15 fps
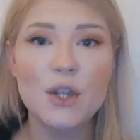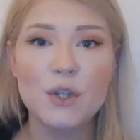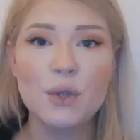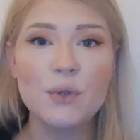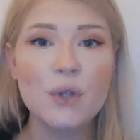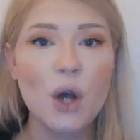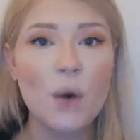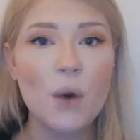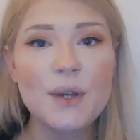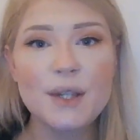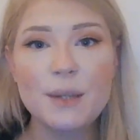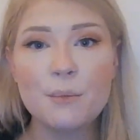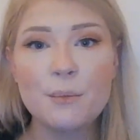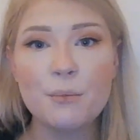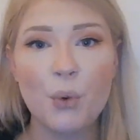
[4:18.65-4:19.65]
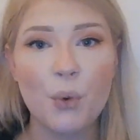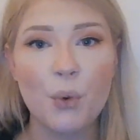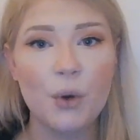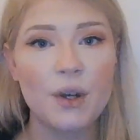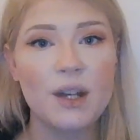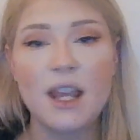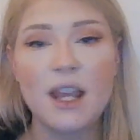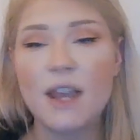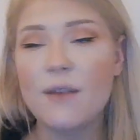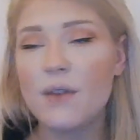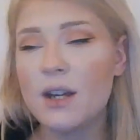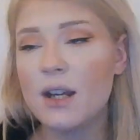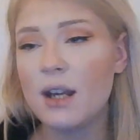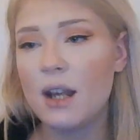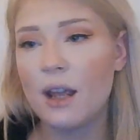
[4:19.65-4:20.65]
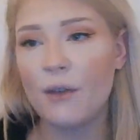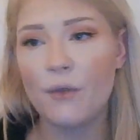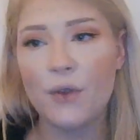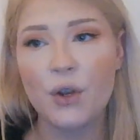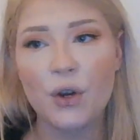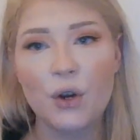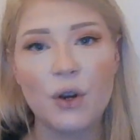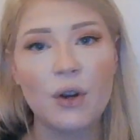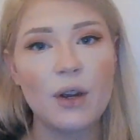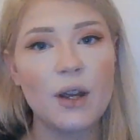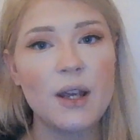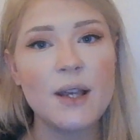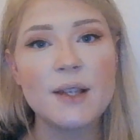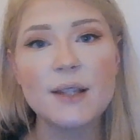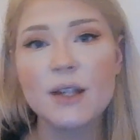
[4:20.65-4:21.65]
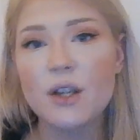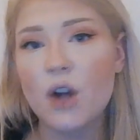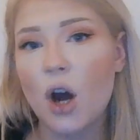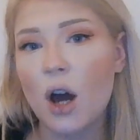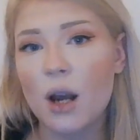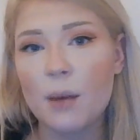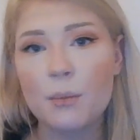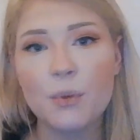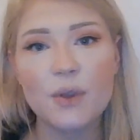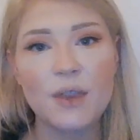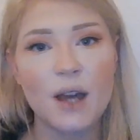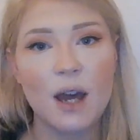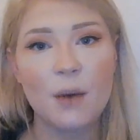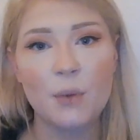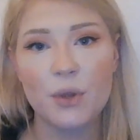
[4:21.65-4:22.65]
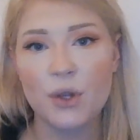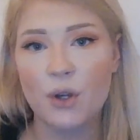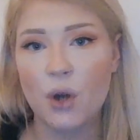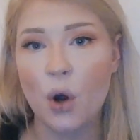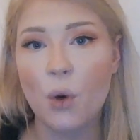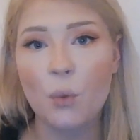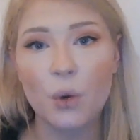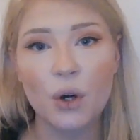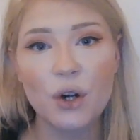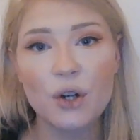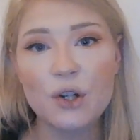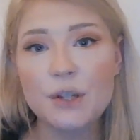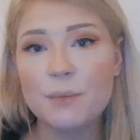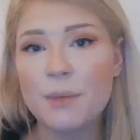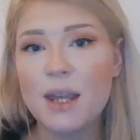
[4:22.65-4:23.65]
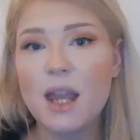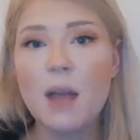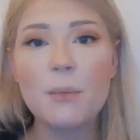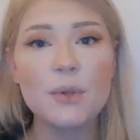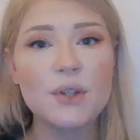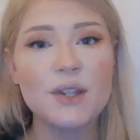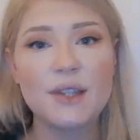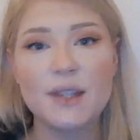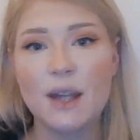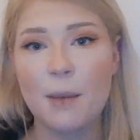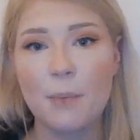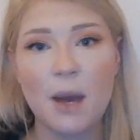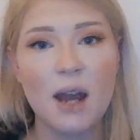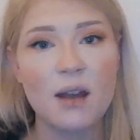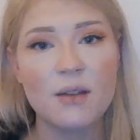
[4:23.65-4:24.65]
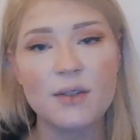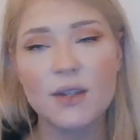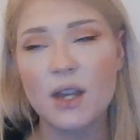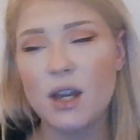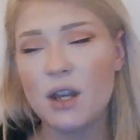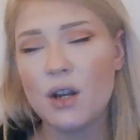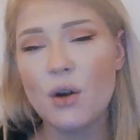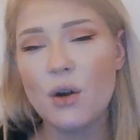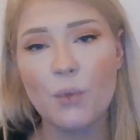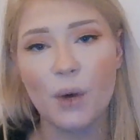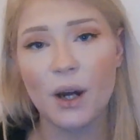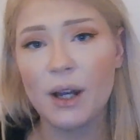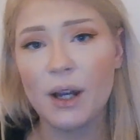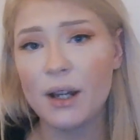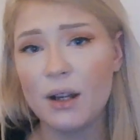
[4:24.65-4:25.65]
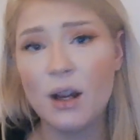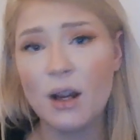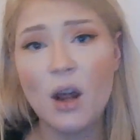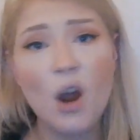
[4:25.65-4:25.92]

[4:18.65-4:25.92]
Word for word: So it's always important, even if you're easily caught up with that with coworkers, being able to step back and say, you know what?